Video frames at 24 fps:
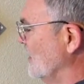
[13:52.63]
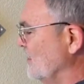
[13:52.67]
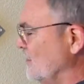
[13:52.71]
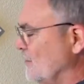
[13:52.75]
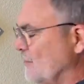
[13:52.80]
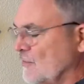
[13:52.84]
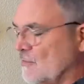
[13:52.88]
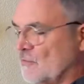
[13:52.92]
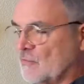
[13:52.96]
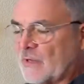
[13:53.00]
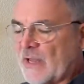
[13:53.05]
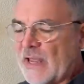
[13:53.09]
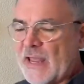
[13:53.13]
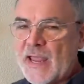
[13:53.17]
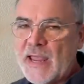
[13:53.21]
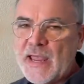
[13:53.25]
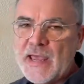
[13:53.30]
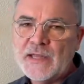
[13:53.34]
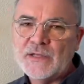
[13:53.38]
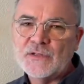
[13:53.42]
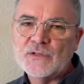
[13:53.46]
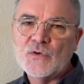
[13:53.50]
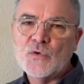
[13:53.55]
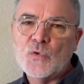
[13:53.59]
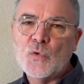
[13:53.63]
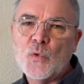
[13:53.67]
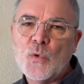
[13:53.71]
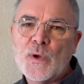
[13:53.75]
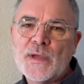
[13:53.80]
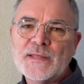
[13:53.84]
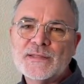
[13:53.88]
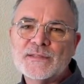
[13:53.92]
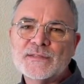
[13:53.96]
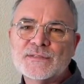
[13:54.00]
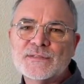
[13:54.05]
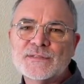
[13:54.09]
You can't
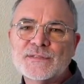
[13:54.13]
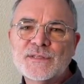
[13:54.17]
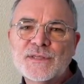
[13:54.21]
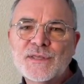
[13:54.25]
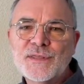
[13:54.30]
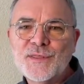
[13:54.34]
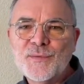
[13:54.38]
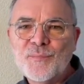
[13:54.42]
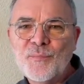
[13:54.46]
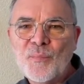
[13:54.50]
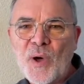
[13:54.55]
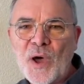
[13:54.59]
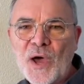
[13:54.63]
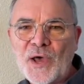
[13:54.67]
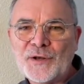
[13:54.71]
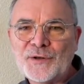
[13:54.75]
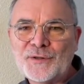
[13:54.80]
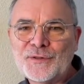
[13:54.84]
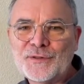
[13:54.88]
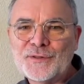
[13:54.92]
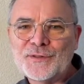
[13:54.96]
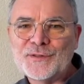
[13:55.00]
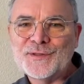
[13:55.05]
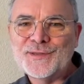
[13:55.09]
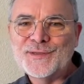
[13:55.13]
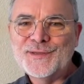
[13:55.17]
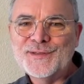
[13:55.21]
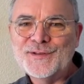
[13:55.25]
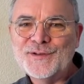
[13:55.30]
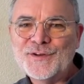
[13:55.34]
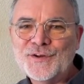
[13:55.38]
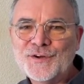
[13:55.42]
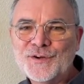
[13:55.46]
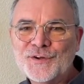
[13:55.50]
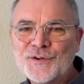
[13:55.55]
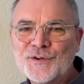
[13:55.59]
quite see the model
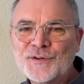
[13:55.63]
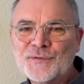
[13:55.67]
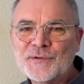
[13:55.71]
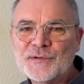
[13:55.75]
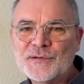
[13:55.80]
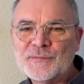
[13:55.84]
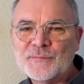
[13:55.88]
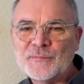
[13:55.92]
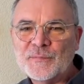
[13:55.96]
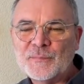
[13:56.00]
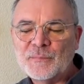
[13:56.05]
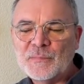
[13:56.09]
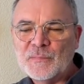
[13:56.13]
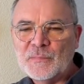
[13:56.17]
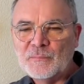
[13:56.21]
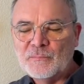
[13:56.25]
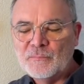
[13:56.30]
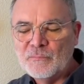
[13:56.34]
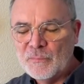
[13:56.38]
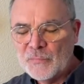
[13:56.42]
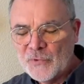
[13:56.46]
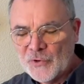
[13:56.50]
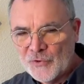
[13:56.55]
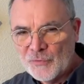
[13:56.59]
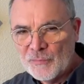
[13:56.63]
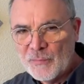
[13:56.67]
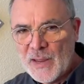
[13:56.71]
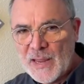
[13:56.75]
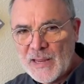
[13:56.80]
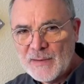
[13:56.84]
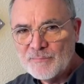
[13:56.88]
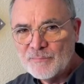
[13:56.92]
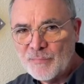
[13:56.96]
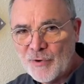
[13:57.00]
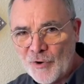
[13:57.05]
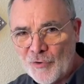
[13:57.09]
in her
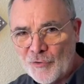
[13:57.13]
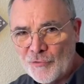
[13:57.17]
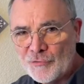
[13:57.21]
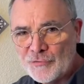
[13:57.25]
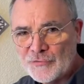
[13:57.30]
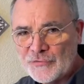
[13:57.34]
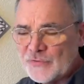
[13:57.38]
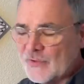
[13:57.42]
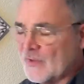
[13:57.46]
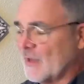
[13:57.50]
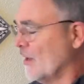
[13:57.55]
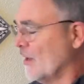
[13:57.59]
mermaid pose,